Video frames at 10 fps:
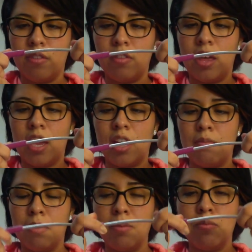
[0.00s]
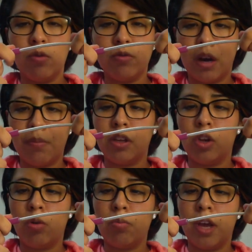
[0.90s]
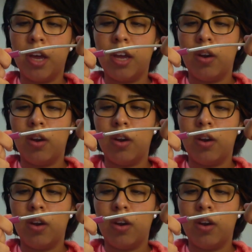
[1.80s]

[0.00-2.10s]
they can be moved up a little bit